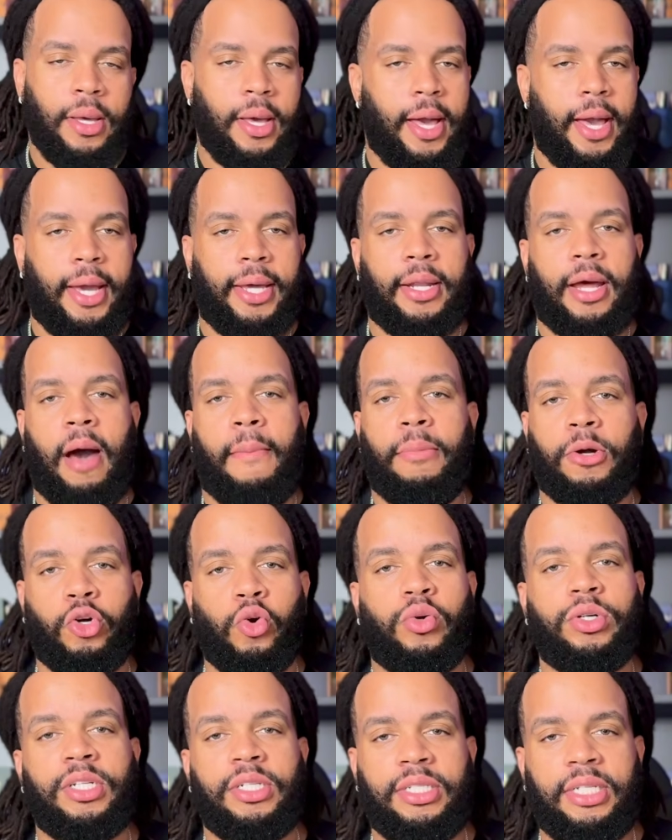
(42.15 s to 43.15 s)
And I'm gonna
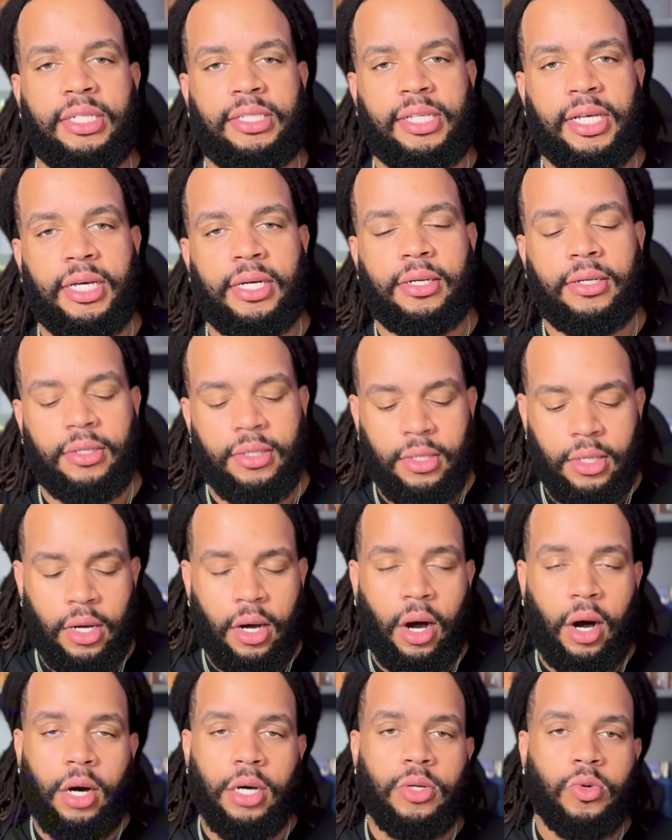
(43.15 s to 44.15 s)
go into detail
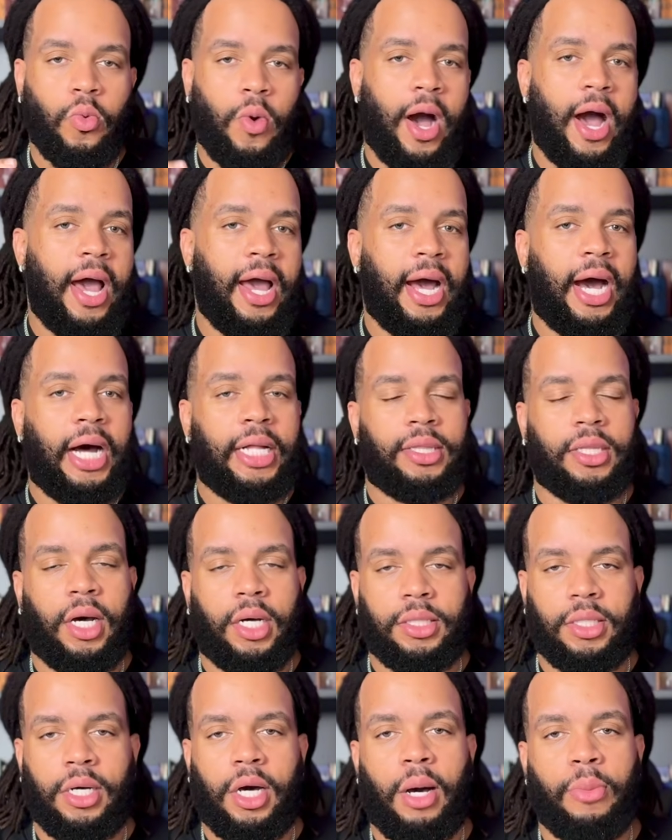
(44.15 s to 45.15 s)
on why I
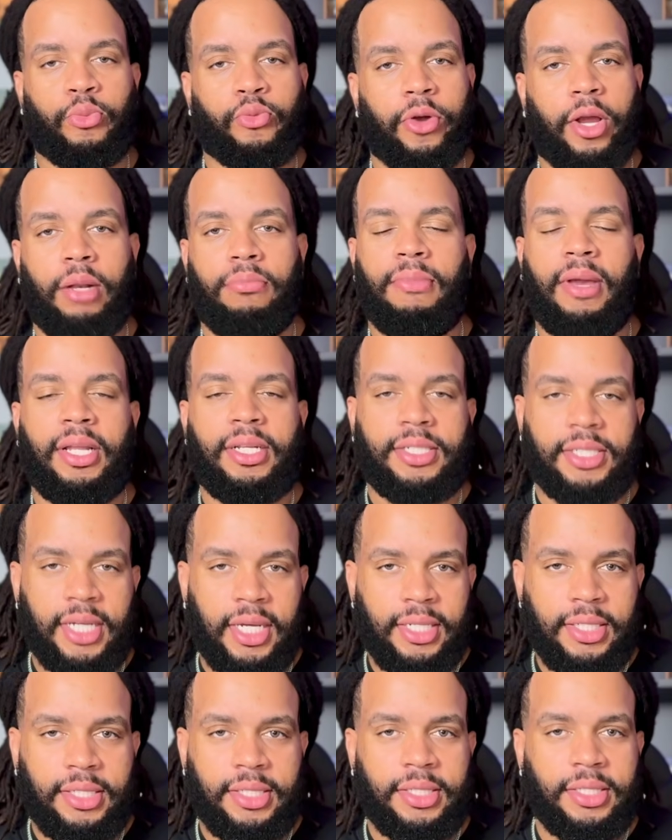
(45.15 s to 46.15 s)
thought the upgrade made
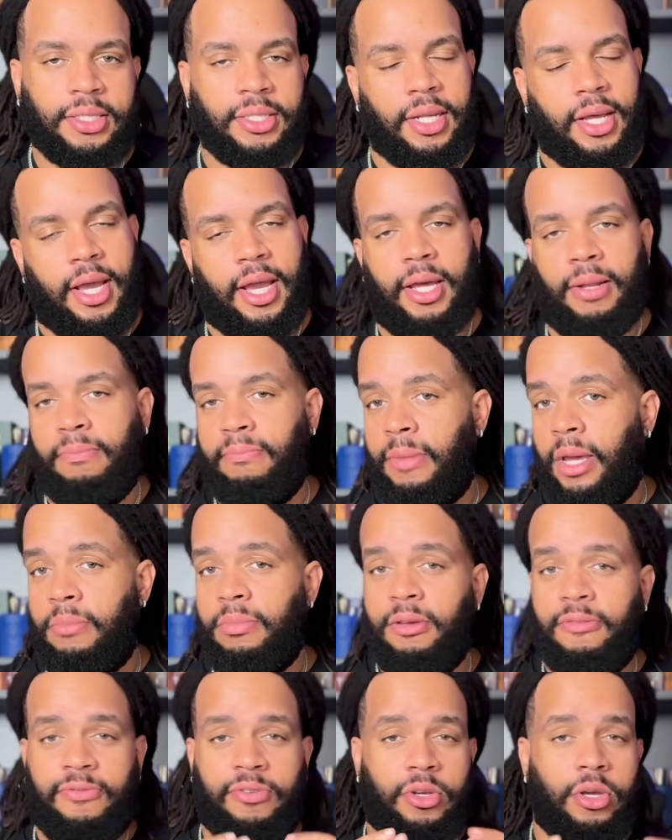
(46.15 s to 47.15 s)
sense, and
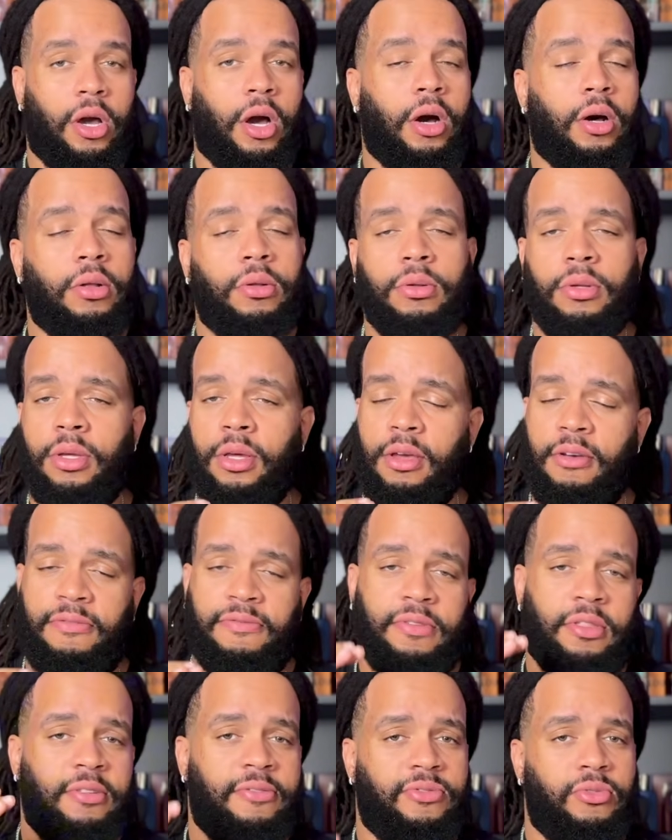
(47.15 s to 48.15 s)
maybe for y'all, if
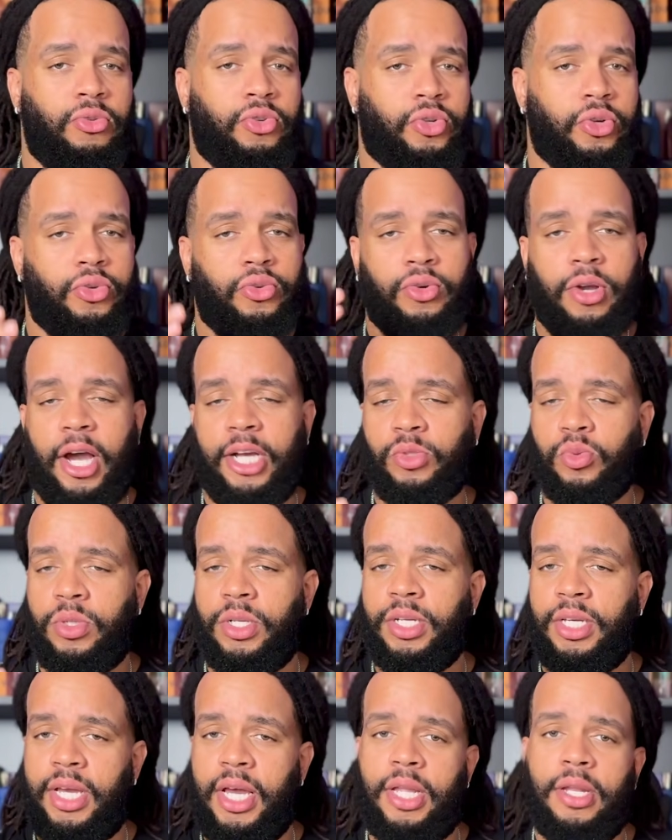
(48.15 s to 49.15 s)
in the future you guys
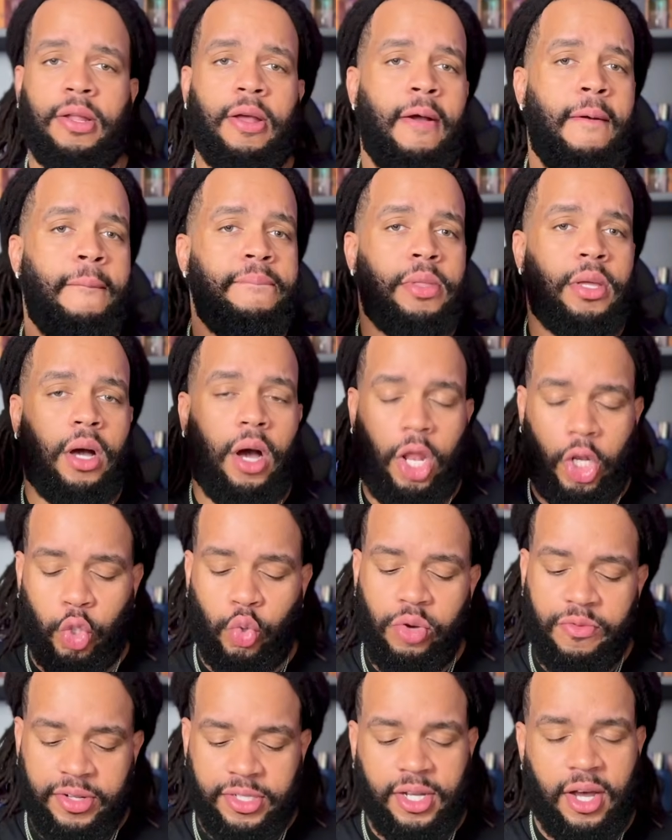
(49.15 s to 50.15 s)
wanna get a
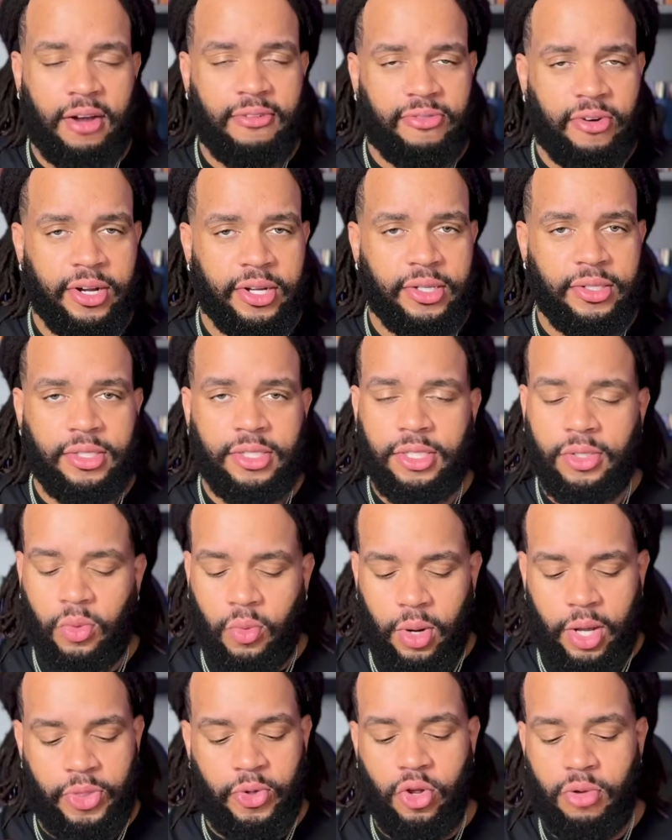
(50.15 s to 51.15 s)
Louis Vuitton fragrance,
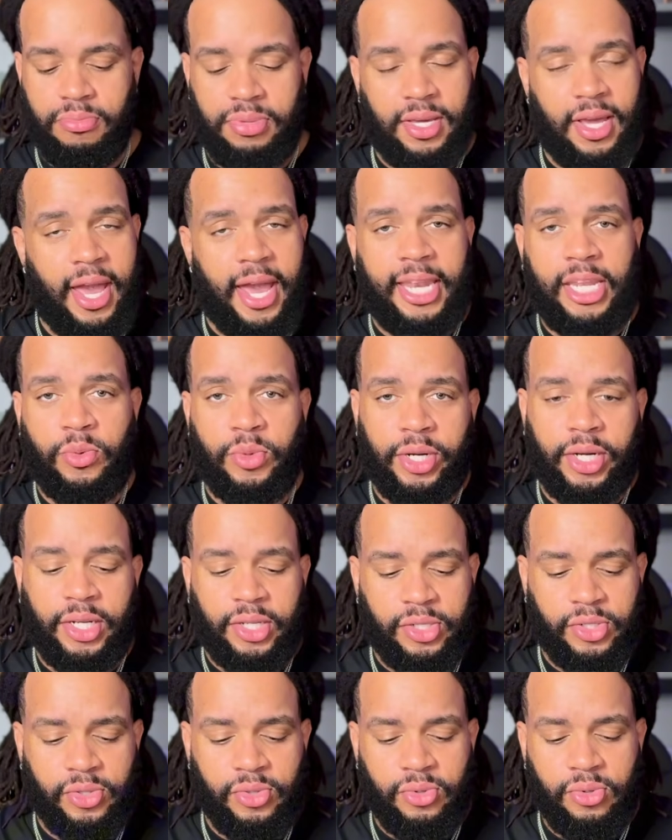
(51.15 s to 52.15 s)
whether it be any one of
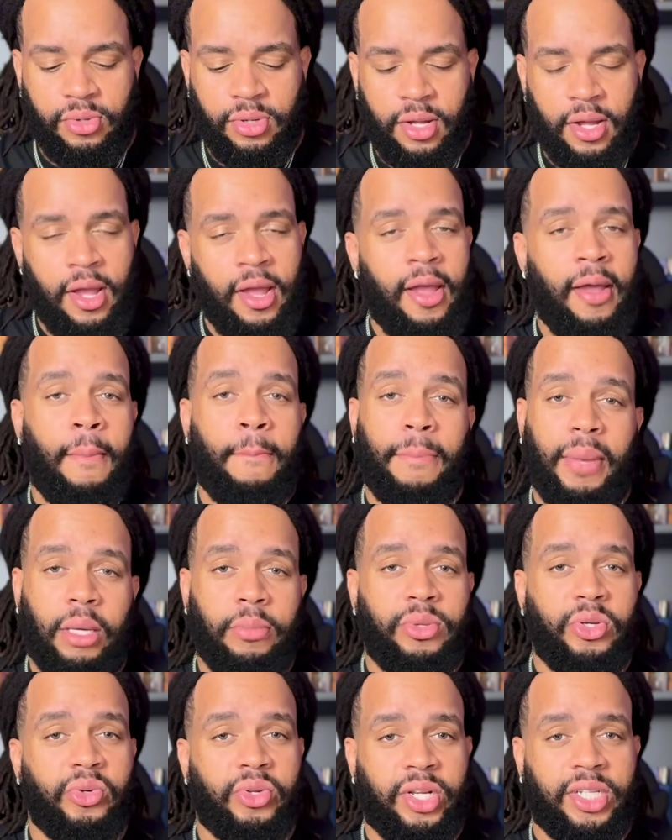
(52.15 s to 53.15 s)
these two,
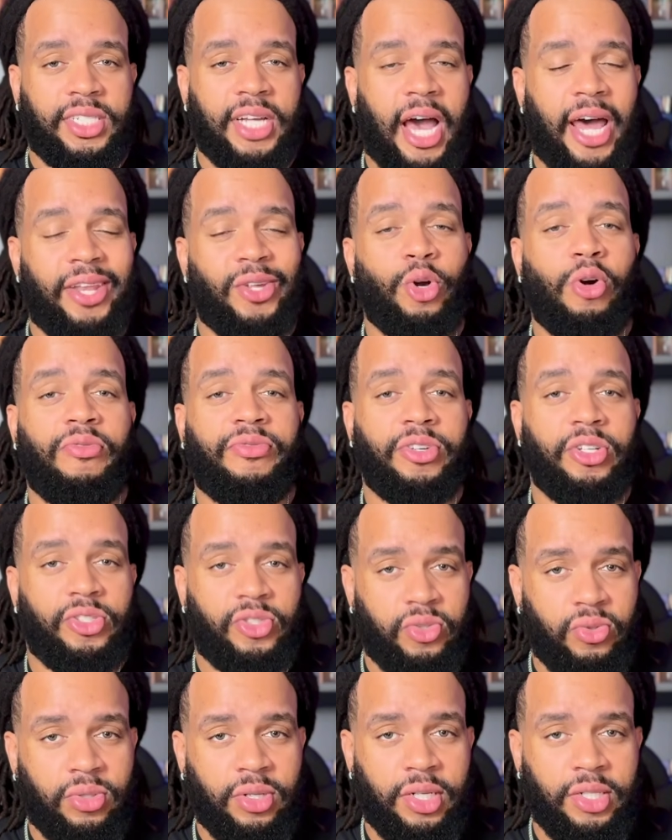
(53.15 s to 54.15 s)
maybe you'll decide to go for the
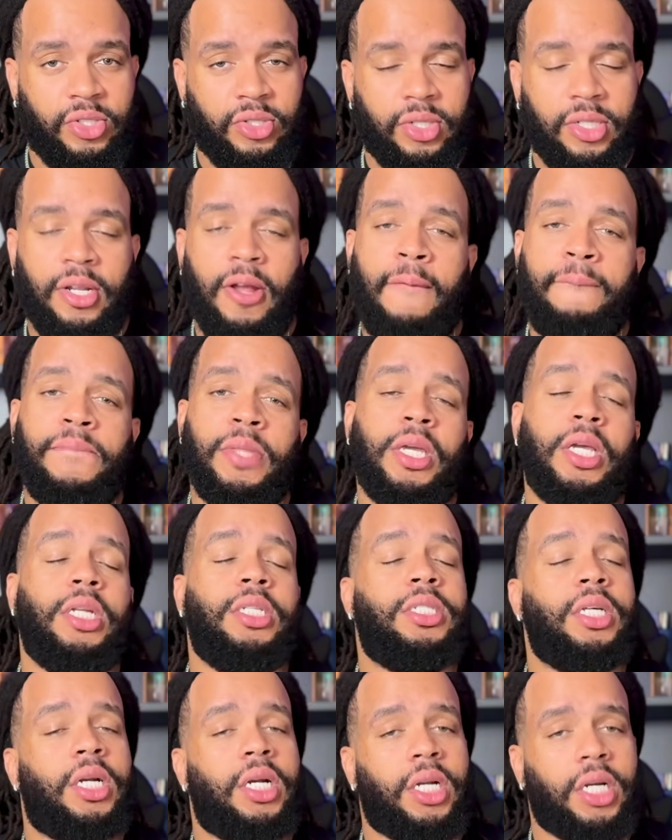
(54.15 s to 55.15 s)
200
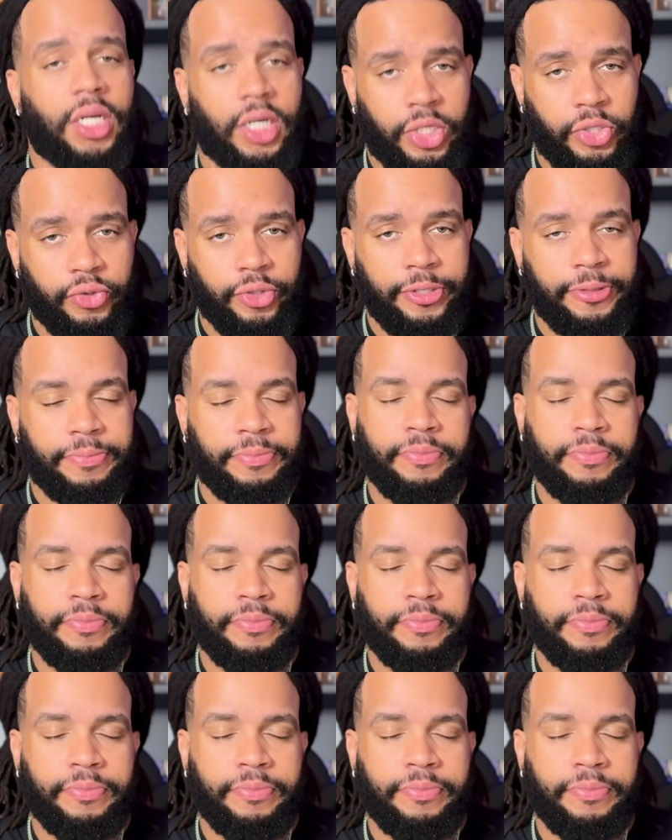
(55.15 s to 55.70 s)
instead of the 100.